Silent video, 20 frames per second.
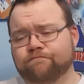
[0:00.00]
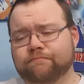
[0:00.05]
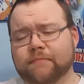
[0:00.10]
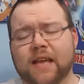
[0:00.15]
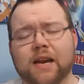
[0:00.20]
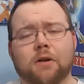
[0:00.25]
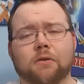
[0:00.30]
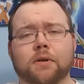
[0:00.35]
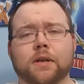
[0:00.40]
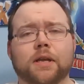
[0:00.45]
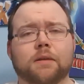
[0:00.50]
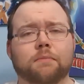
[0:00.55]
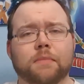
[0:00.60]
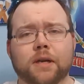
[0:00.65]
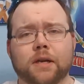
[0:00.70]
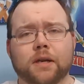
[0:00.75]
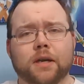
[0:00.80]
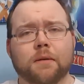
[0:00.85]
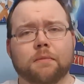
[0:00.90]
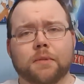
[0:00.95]
they don't need
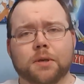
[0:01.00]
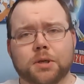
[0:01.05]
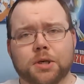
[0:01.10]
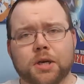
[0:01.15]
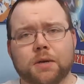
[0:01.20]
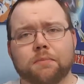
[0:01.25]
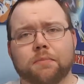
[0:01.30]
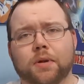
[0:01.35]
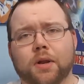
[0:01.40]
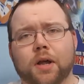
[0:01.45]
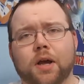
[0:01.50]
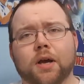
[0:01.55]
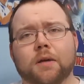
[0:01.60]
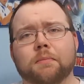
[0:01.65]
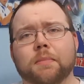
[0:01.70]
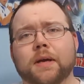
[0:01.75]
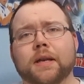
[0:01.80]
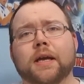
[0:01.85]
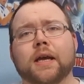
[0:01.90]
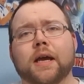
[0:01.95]
me to give them a cheap
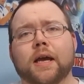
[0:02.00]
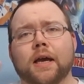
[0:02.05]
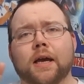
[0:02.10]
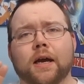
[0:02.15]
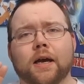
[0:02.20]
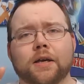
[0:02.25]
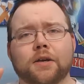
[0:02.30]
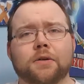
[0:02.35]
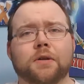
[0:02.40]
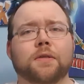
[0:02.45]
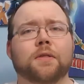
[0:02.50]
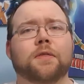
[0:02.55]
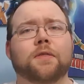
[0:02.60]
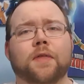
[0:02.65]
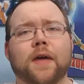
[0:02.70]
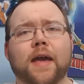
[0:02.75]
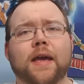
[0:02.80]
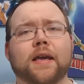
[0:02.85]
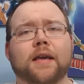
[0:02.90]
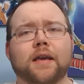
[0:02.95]
plug, but uh, you can
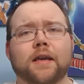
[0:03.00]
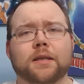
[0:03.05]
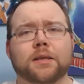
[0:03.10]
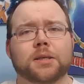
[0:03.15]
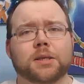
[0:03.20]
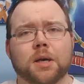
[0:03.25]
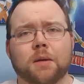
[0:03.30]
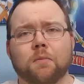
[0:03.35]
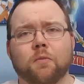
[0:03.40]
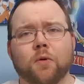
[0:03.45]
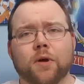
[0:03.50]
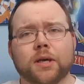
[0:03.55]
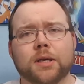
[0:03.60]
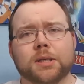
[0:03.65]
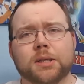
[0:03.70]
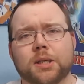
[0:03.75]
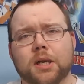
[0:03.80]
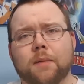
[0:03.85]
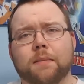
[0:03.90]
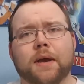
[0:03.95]
thank in some
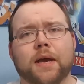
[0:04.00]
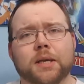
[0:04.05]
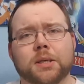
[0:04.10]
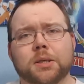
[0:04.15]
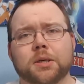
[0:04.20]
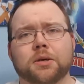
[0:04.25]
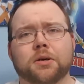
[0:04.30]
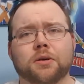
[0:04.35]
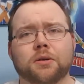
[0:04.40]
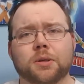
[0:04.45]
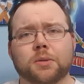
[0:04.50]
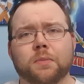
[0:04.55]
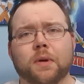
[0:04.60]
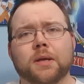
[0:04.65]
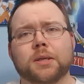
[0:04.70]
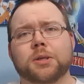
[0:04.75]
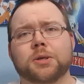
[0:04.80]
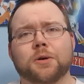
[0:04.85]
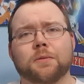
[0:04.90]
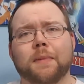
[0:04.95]
ways Cinemassacre's
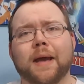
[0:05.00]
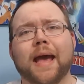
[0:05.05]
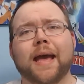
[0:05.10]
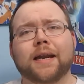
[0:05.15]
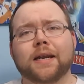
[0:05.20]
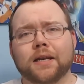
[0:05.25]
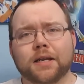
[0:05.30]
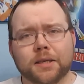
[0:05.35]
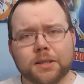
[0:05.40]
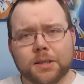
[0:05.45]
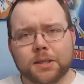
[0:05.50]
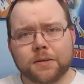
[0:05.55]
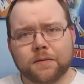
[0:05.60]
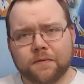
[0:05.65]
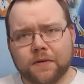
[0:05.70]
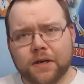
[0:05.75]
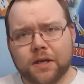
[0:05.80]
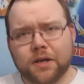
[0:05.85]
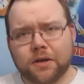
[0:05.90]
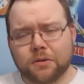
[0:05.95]
Monster Madness
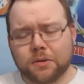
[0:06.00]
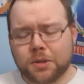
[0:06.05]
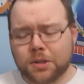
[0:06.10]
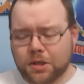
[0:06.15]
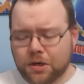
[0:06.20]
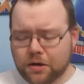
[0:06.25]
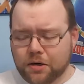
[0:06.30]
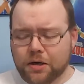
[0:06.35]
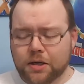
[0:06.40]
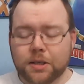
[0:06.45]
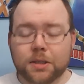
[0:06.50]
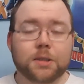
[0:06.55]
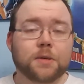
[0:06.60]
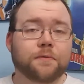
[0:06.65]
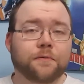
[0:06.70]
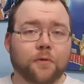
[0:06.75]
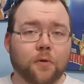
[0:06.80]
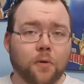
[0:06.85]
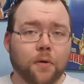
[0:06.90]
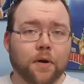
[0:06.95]
video series
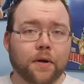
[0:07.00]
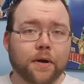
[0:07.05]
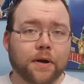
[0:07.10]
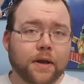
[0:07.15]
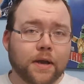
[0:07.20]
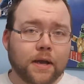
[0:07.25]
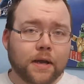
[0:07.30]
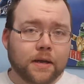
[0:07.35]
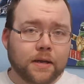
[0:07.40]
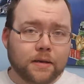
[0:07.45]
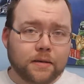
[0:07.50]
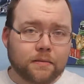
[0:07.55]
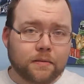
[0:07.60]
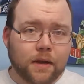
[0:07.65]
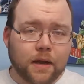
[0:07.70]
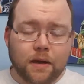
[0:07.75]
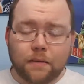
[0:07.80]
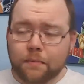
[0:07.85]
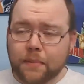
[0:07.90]
for uh,